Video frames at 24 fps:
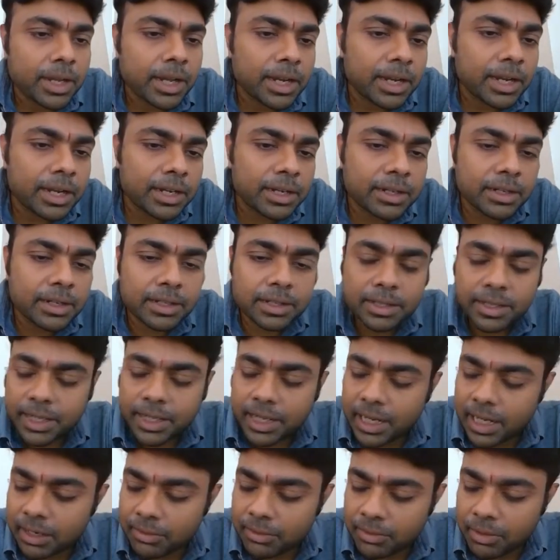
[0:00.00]
And
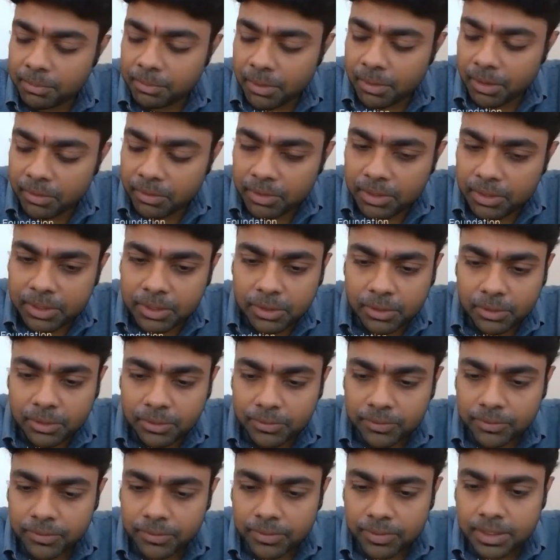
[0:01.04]
they have the powers
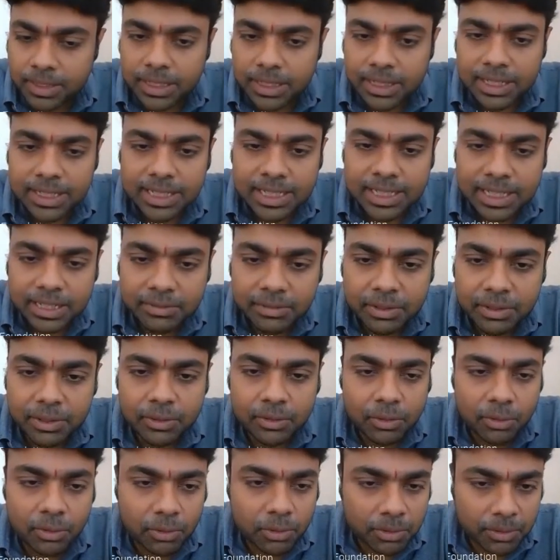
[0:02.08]
of a
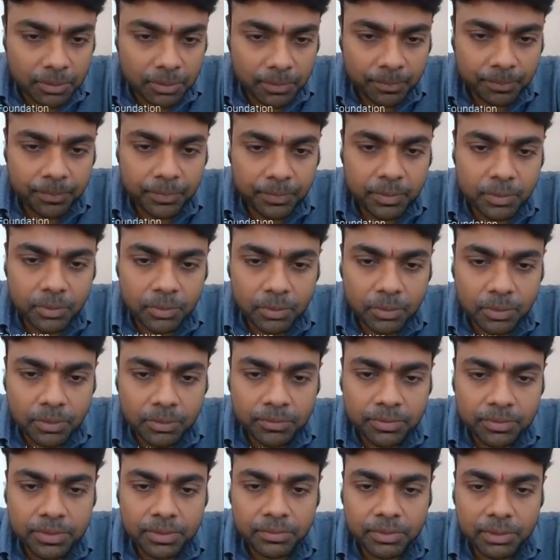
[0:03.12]
civil code
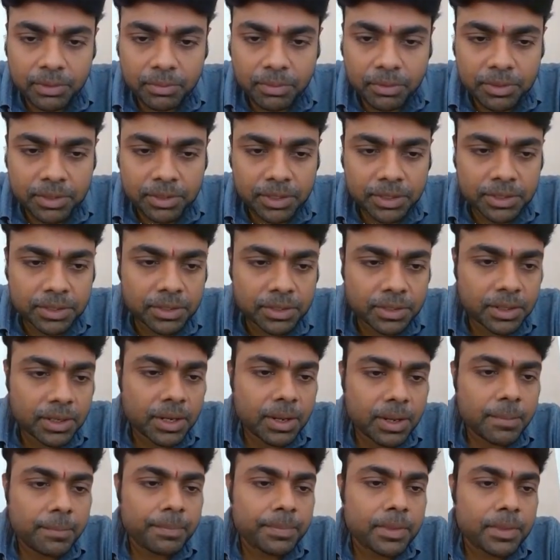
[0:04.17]
of civil procedure
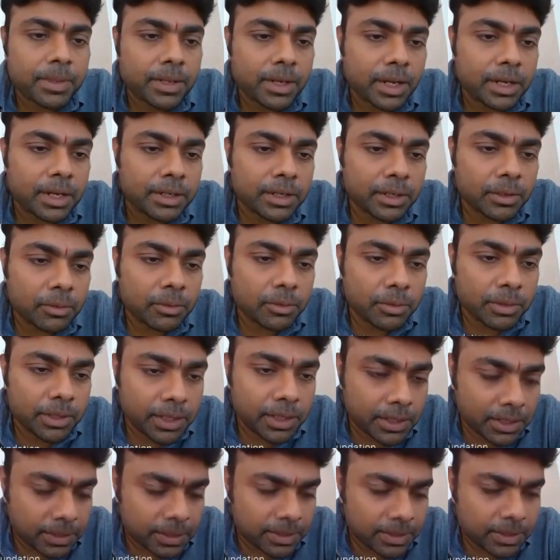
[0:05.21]

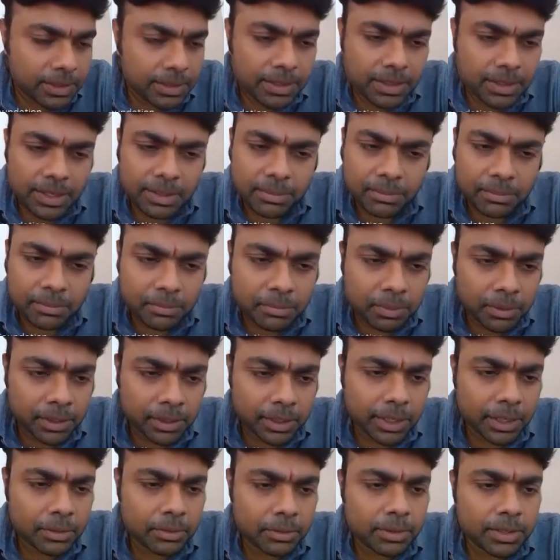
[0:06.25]
1908,
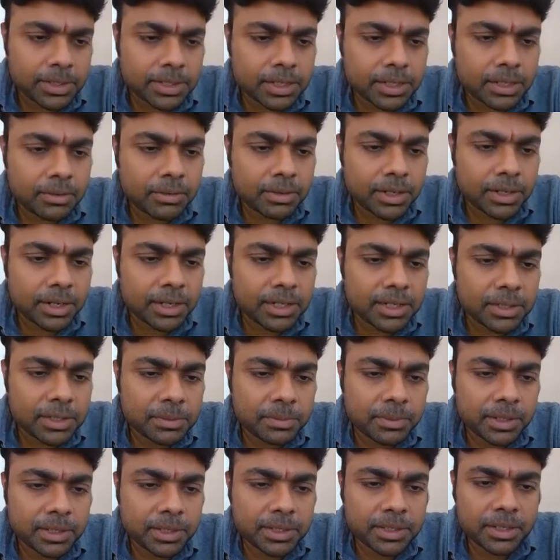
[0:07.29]
pertaining to discovery and
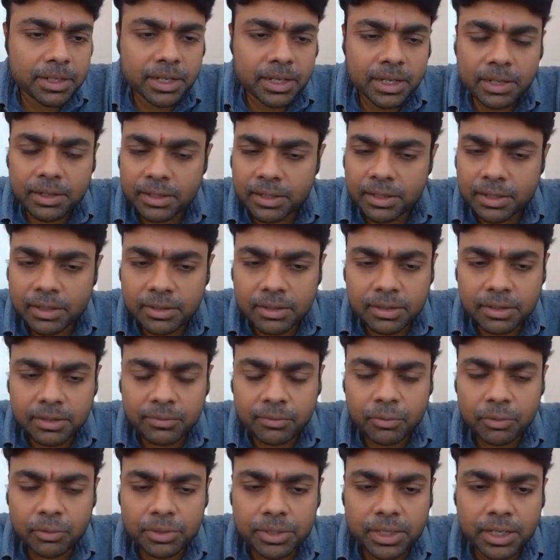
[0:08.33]
inspection,
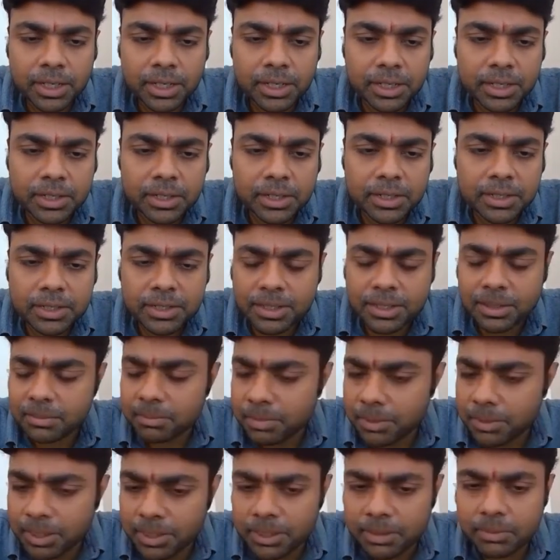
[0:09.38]
enforcing attendance,
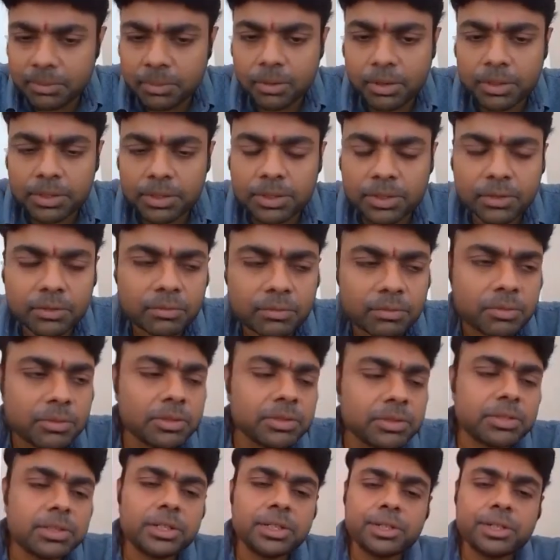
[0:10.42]
compelling the production of
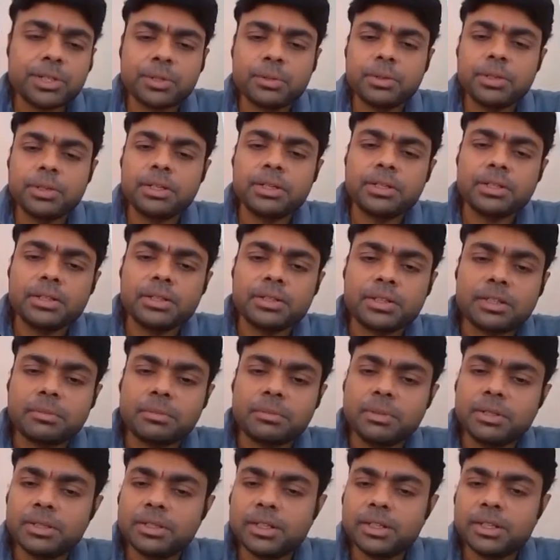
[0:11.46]
books, issuing
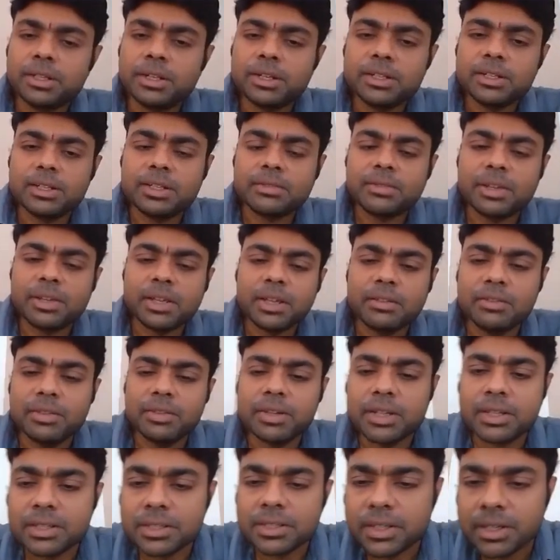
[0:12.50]
summons, and receiving
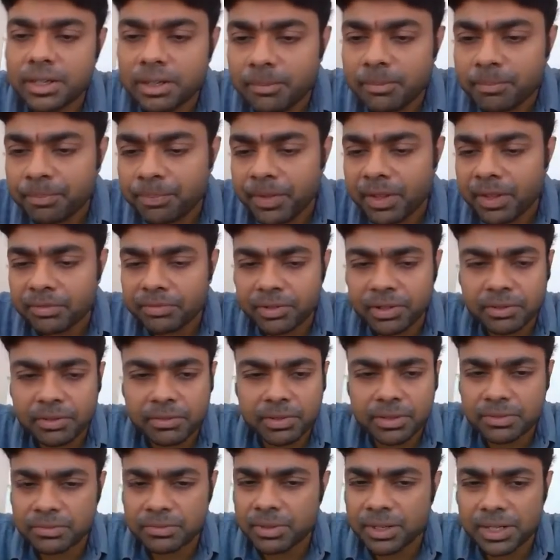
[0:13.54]
evidence and
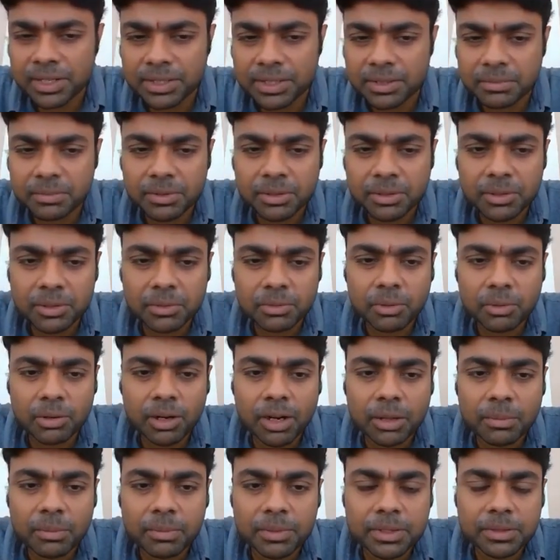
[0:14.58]
affidavits. Very similar to
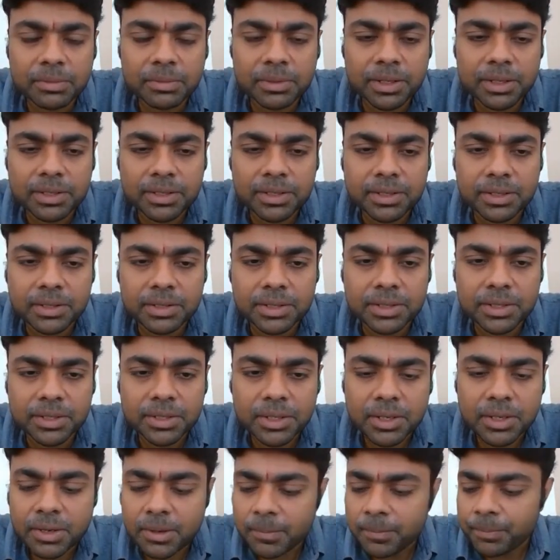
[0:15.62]
what happens when a search
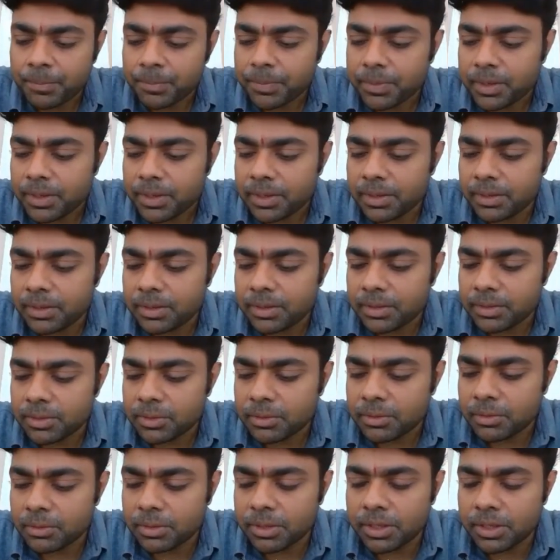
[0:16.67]

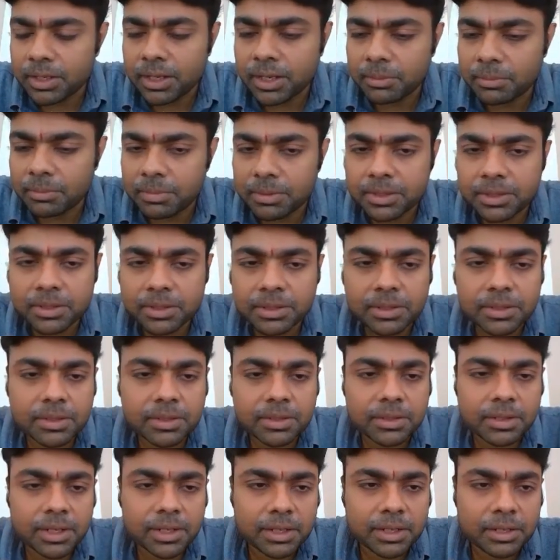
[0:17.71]
scrutiny happens in
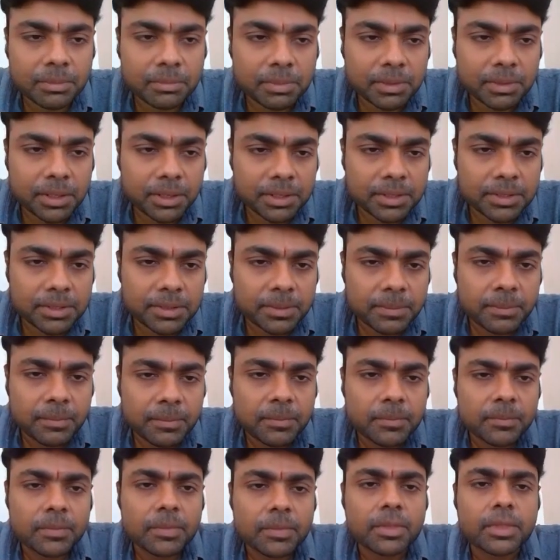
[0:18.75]
the income tax.
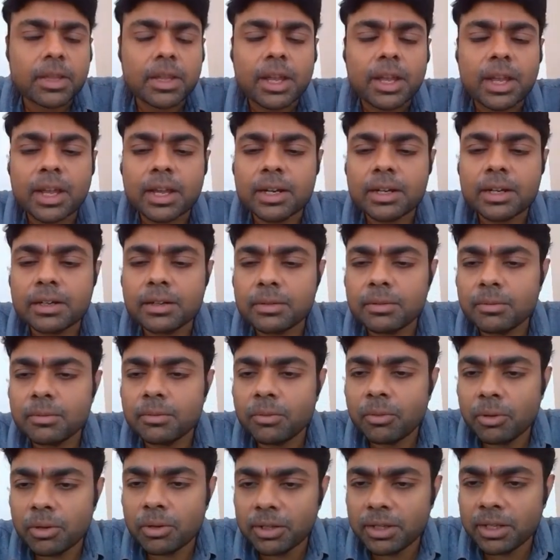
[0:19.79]
And
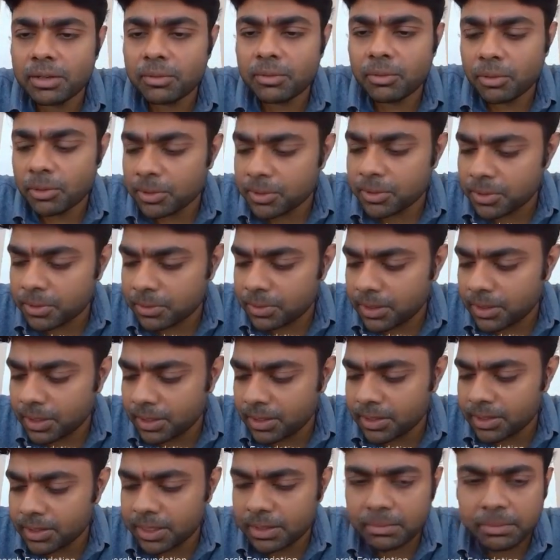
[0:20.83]
what they've also
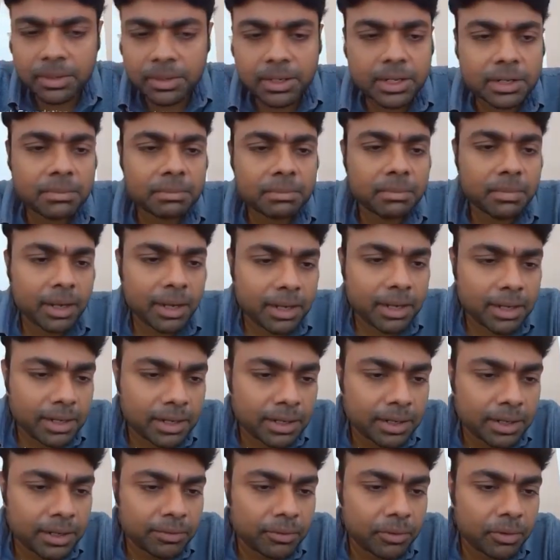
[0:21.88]
done is they made it
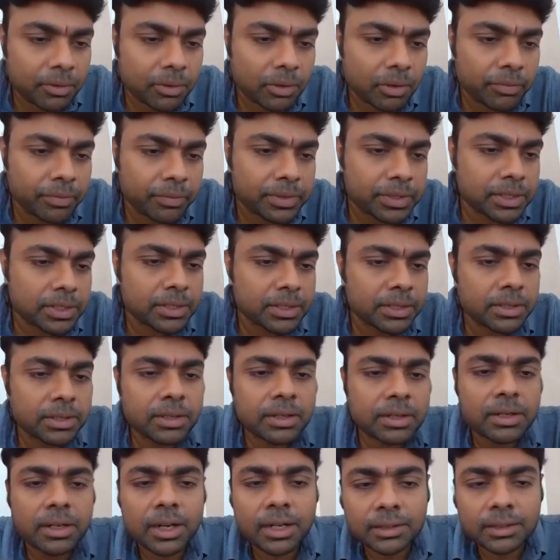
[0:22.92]
mandatory for officers
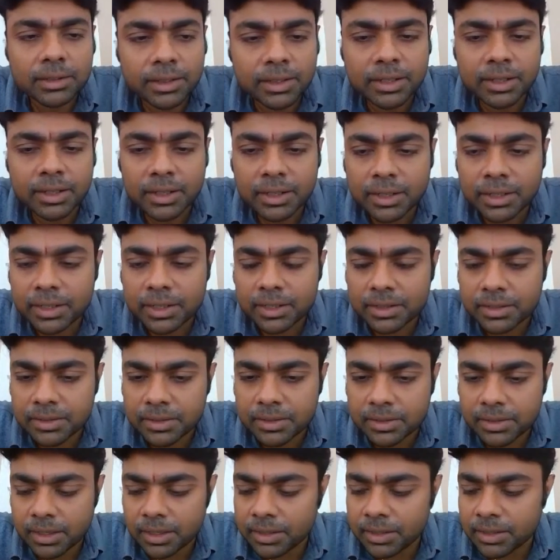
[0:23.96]
under other
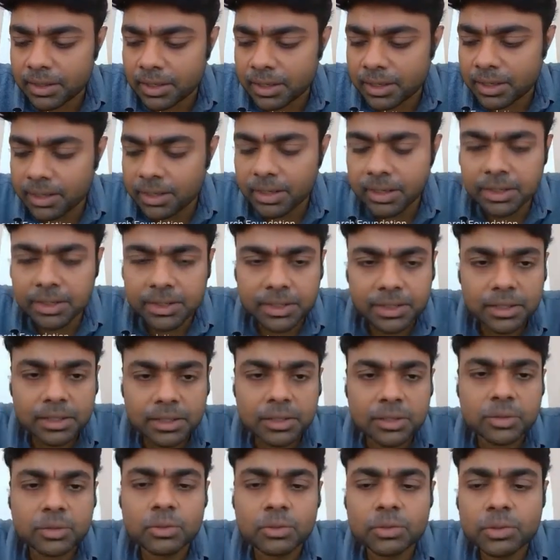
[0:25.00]

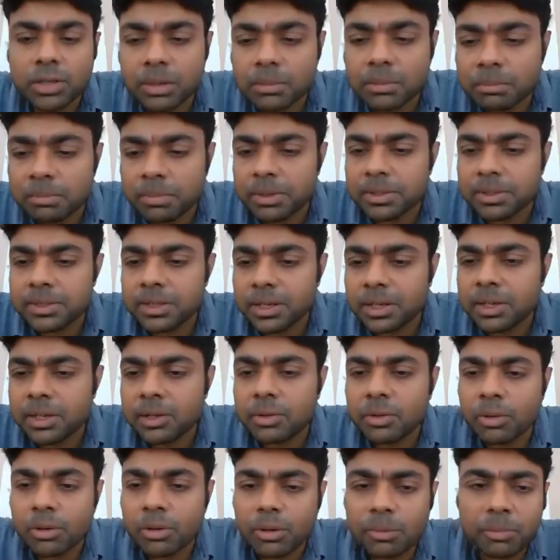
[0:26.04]
regulations to
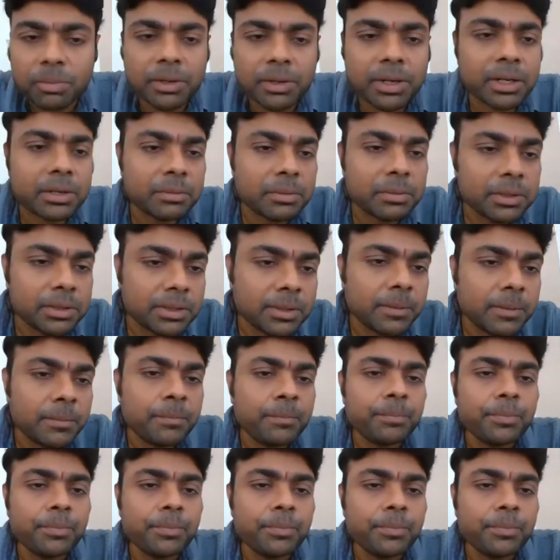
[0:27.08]
compulsorily cooperate with